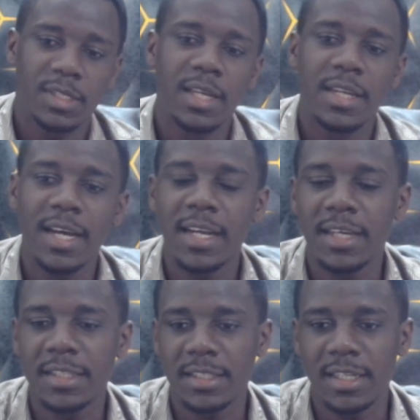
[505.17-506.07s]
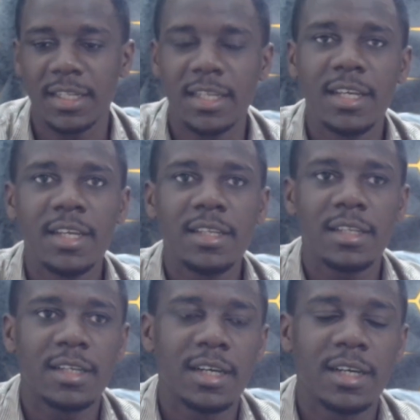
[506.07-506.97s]
none other than
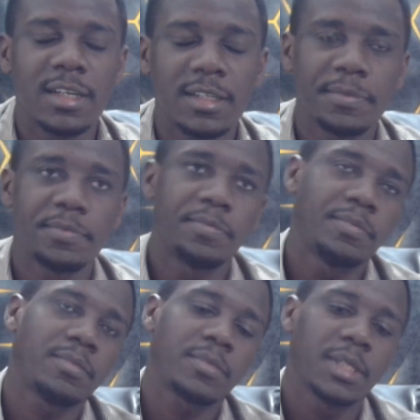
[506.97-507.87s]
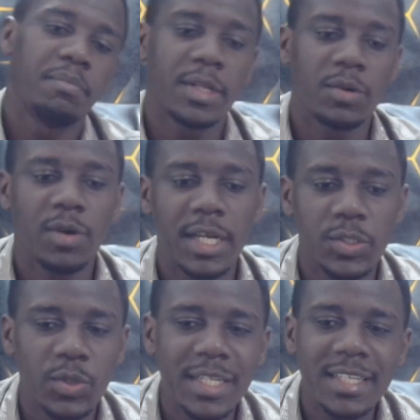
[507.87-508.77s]
Ben White.
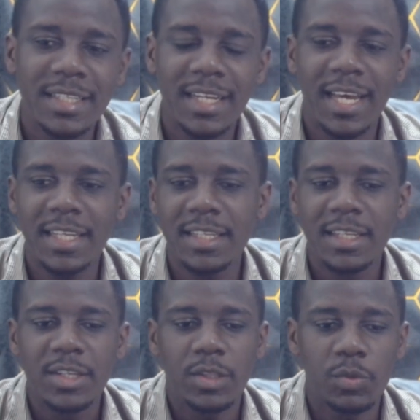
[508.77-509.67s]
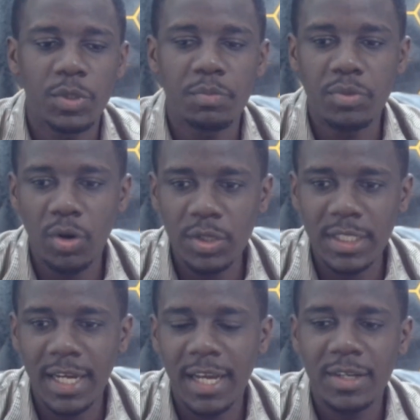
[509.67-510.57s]
So leading the line with
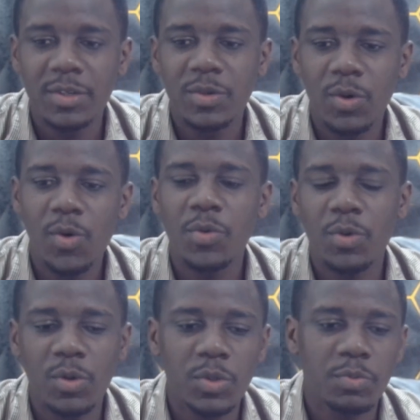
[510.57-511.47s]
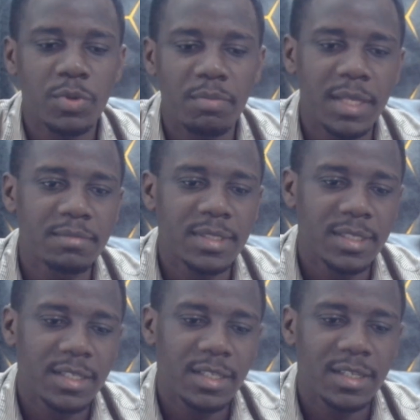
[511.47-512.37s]
Broja, or with all those problems,
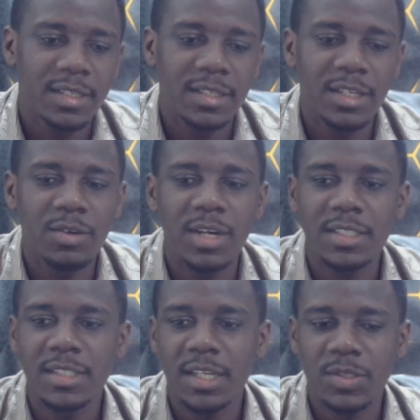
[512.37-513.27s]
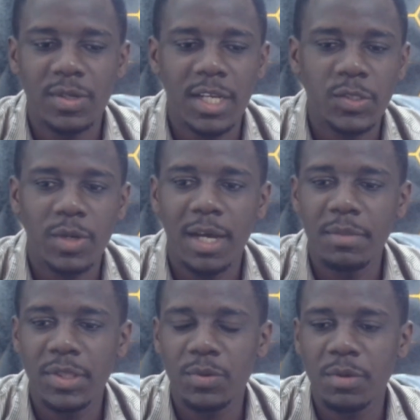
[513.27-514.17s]
Nicholas Jackson has to come
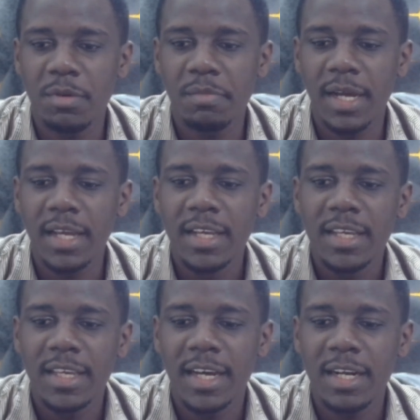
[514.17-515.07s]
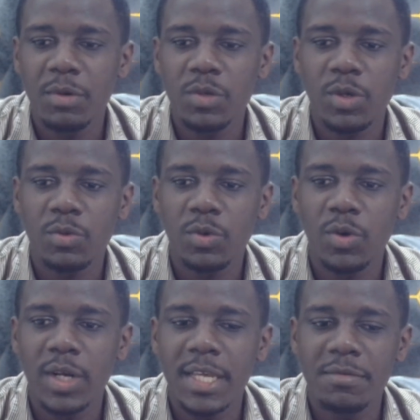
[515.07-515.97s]
in through. Remember, he underwent what we
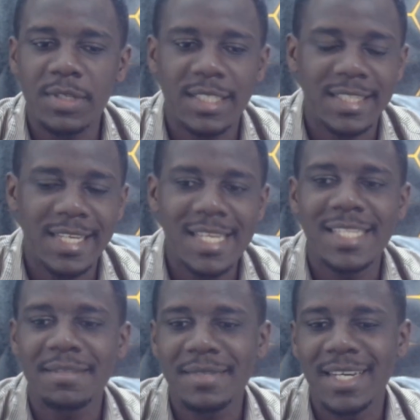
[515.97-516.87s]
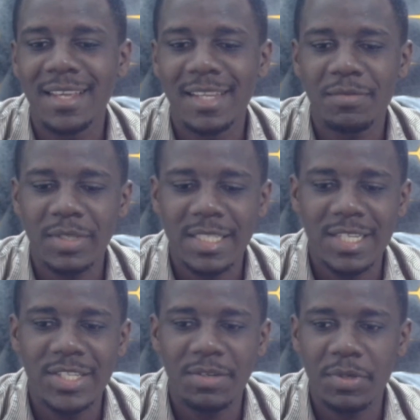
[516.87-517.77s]
call a wrist injury. That wrist
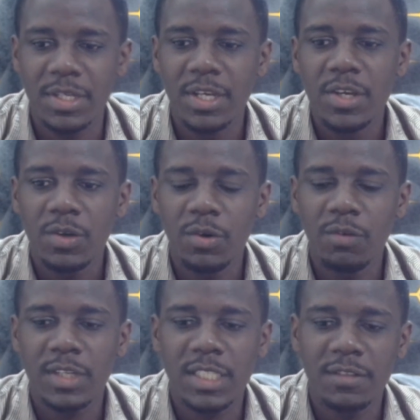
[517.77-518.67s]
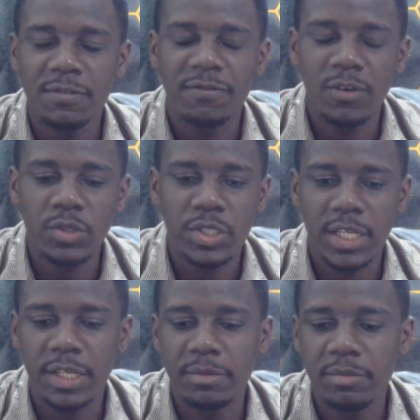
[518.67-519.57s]
injury obviously forced
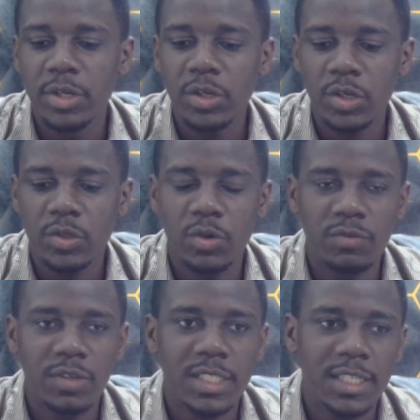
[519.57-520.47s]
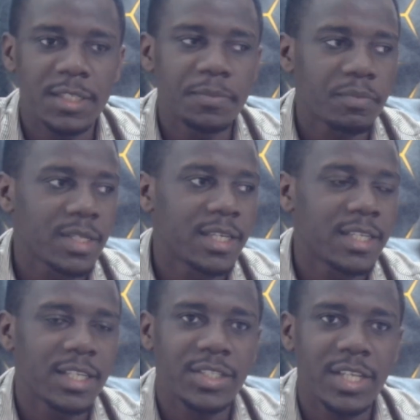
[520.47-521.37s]
him to obviously
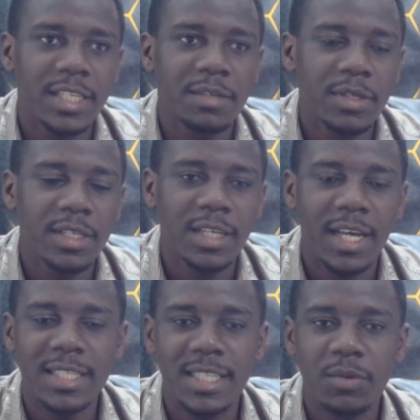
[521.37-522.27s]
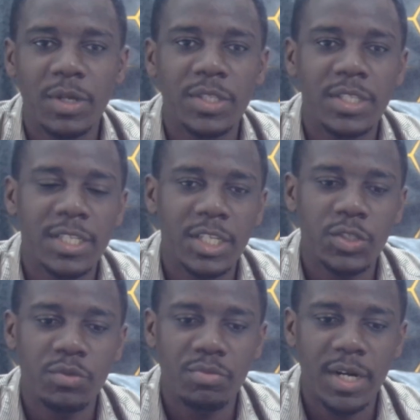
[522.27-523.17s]
get a surgery as they went in the
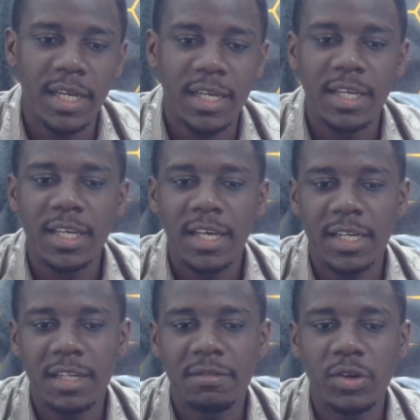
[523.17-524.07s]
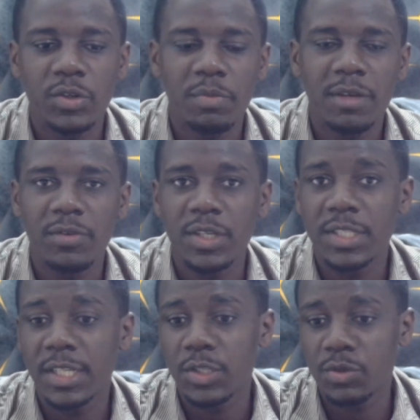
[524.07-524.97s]
international break, and he never went to play for
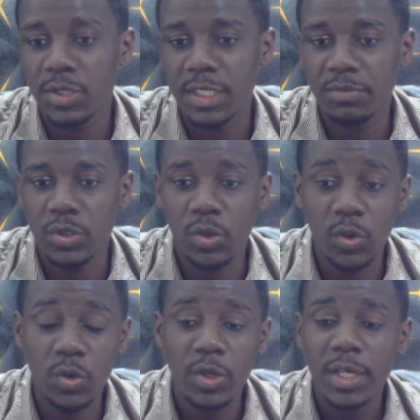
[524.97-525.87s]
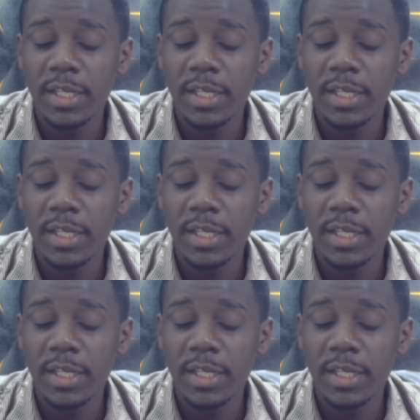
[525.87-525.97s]
his national team. So